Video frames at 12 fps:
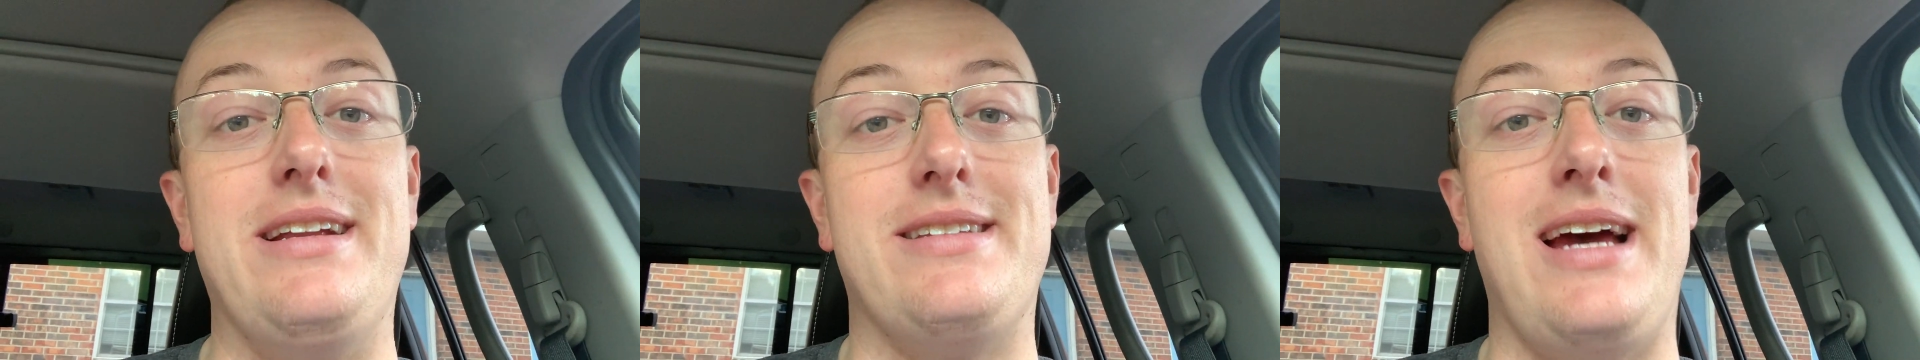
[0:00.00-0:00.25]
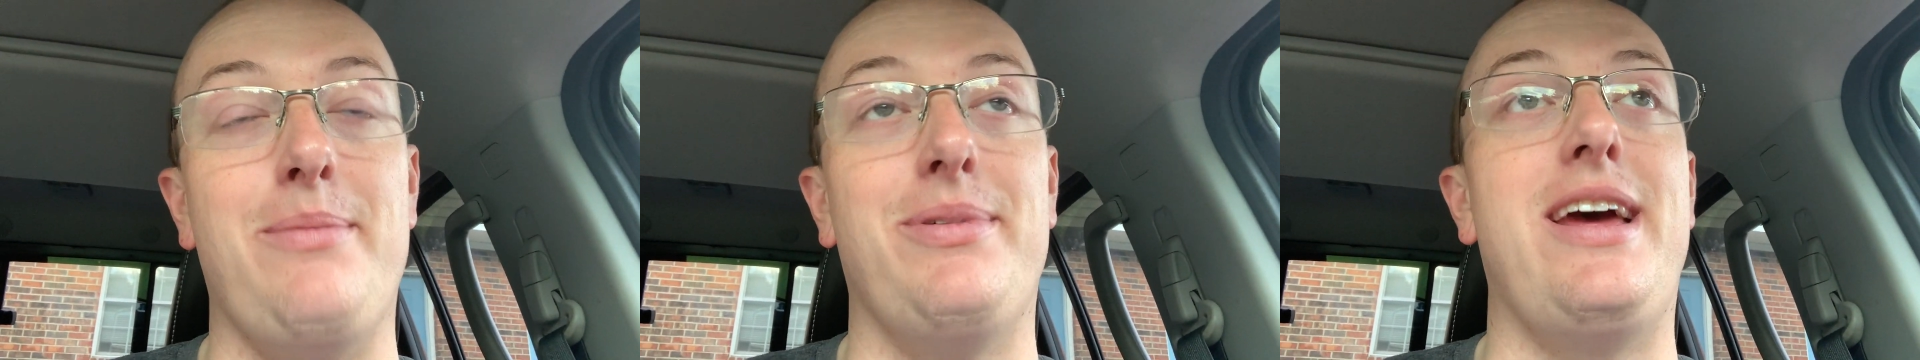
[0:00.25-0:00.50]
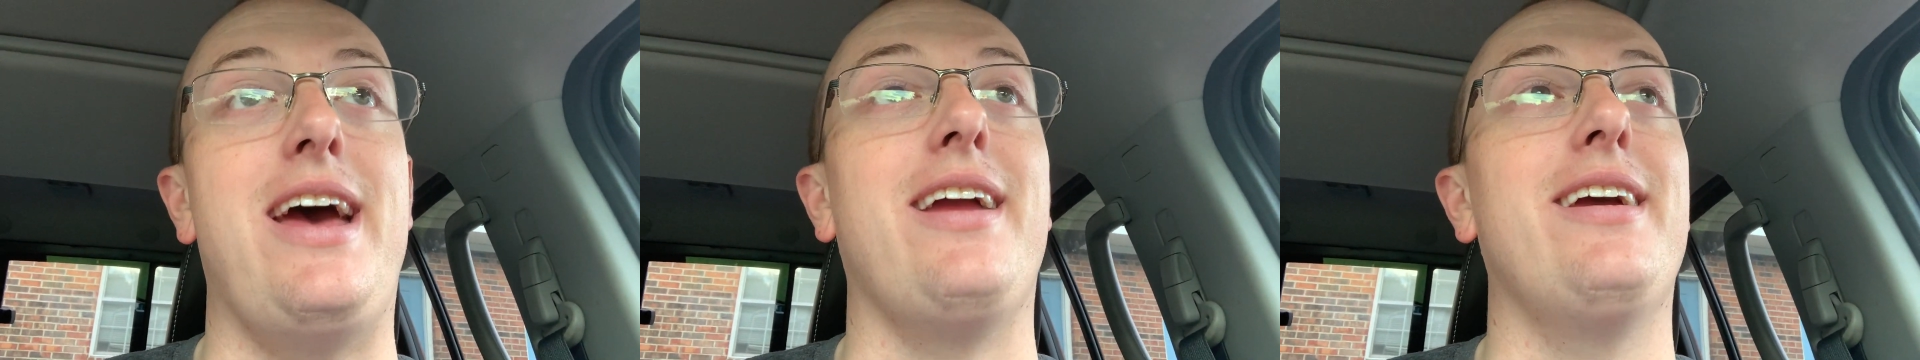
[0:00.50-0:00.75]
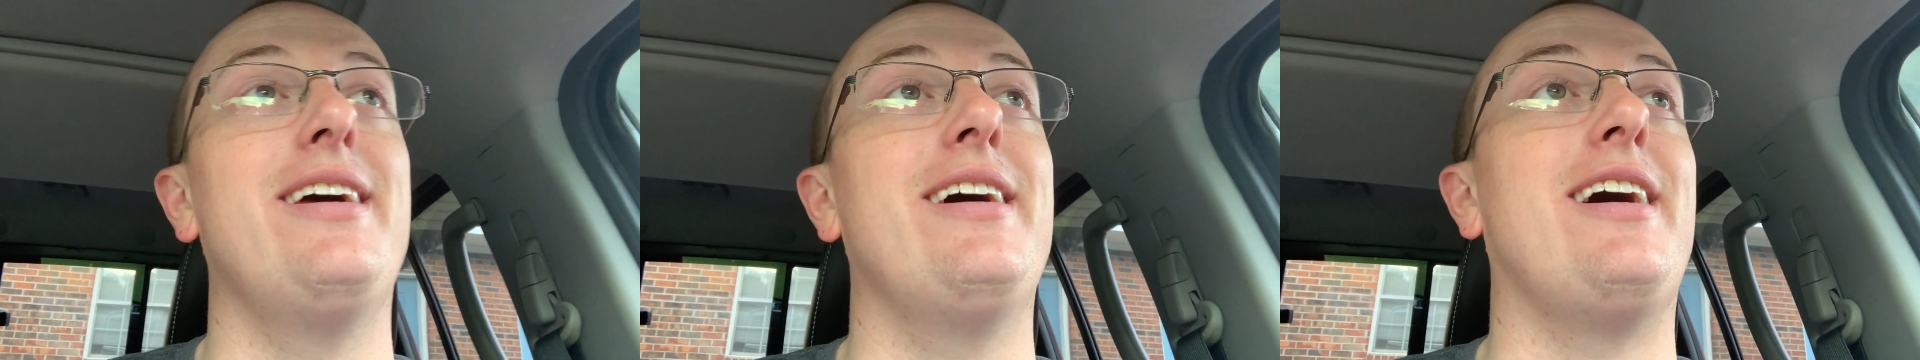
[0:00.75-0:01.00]
type of day.
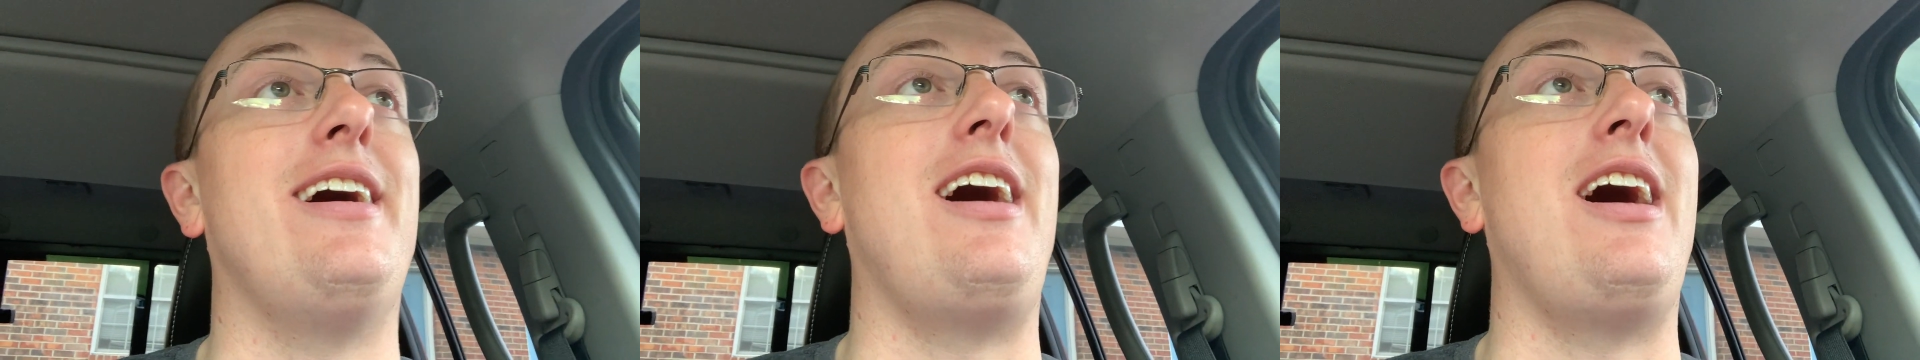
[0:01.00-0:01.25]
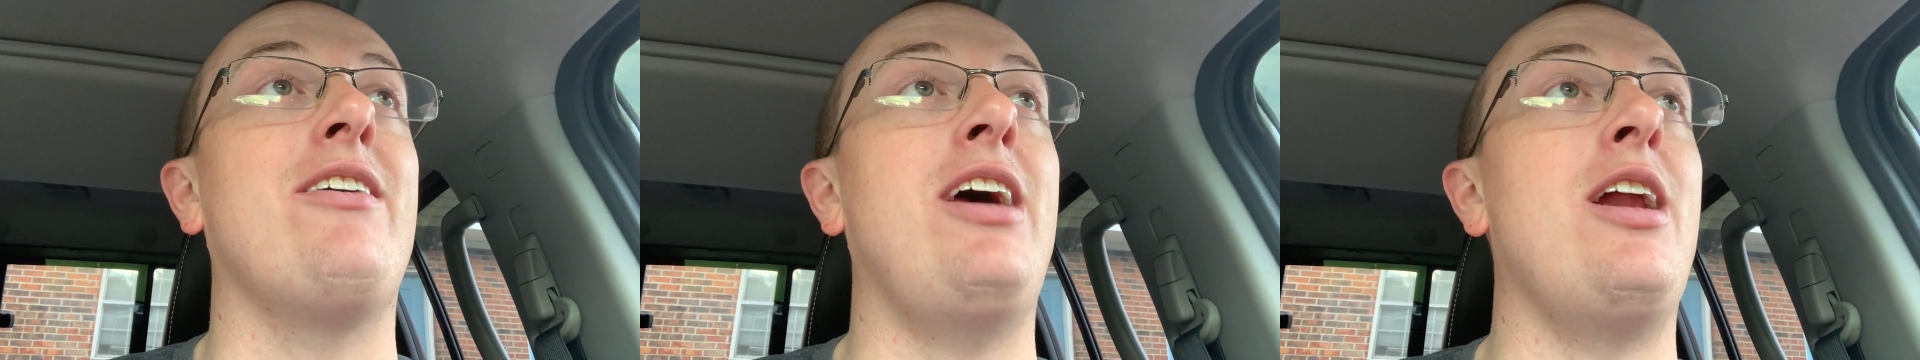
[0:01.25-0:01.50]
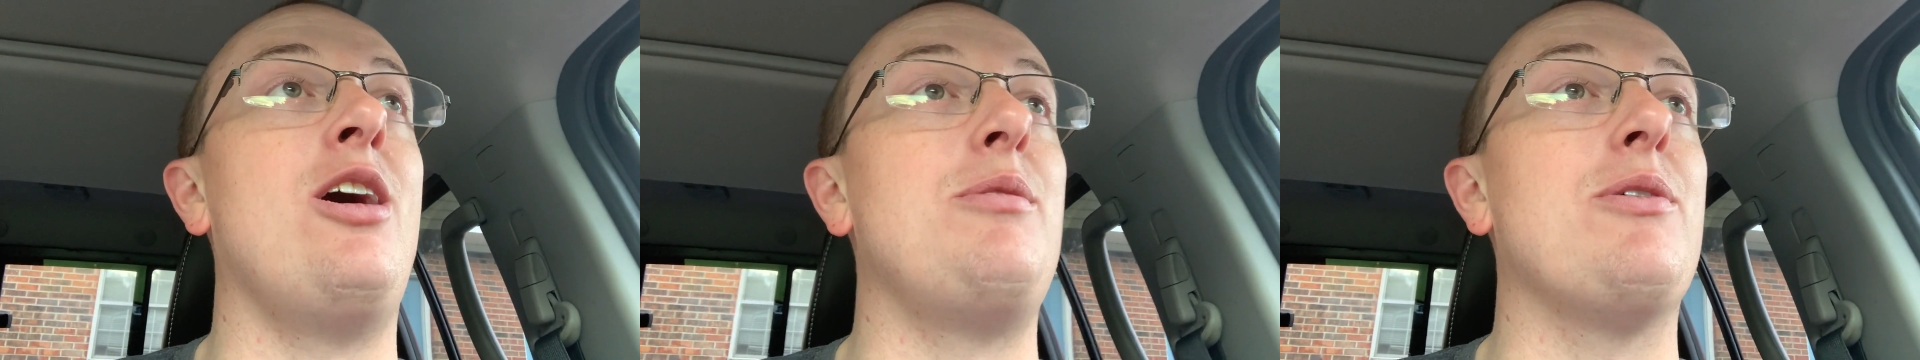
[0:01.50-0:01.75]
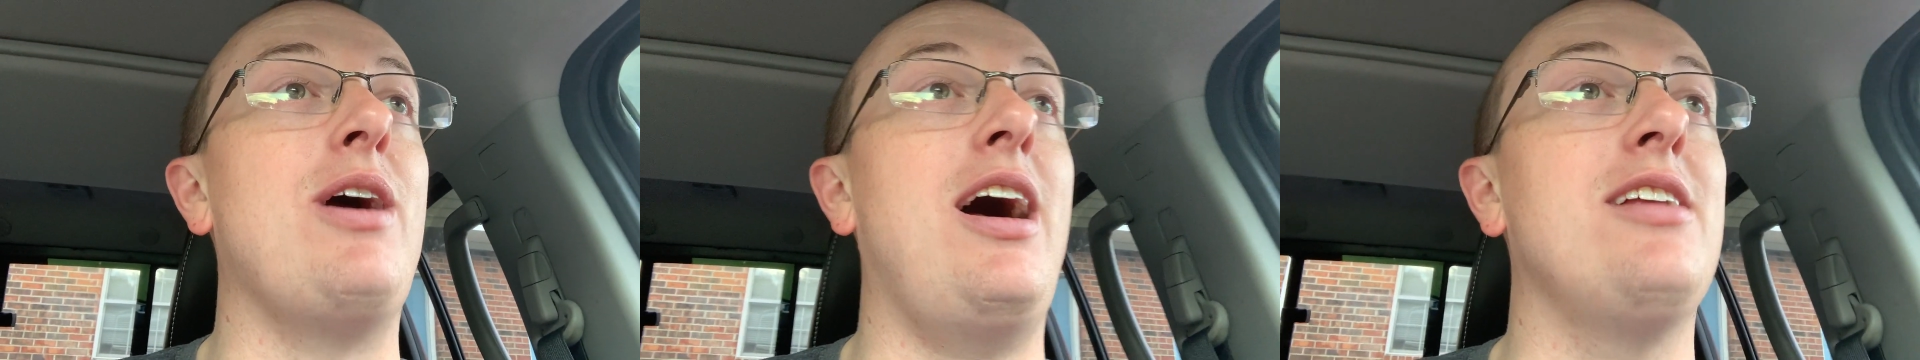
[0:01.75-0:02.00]
I've got all my
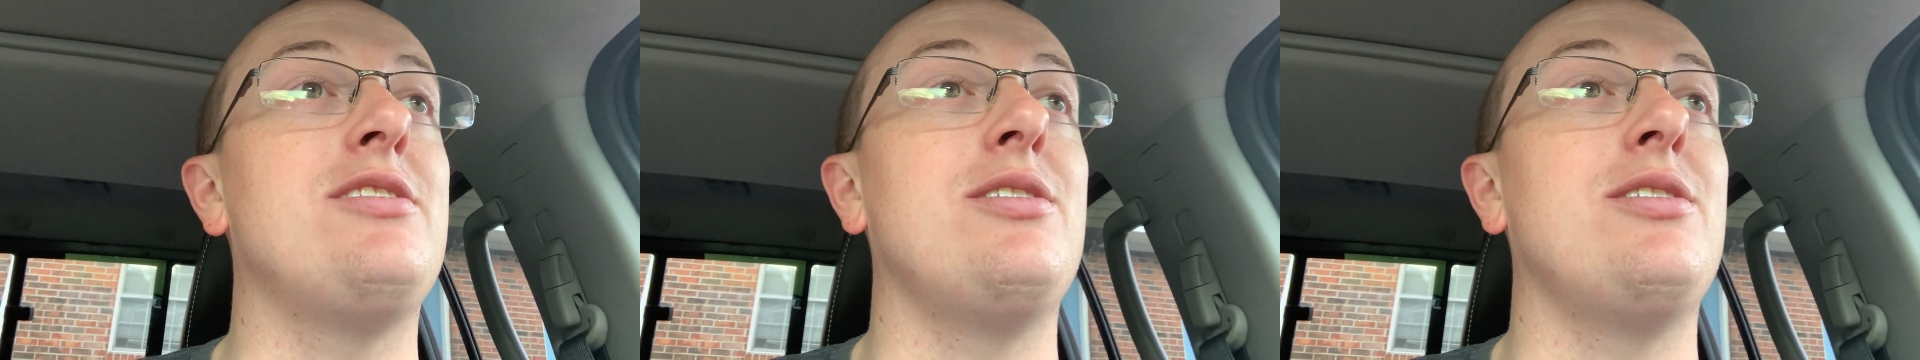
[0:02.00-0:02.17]
rods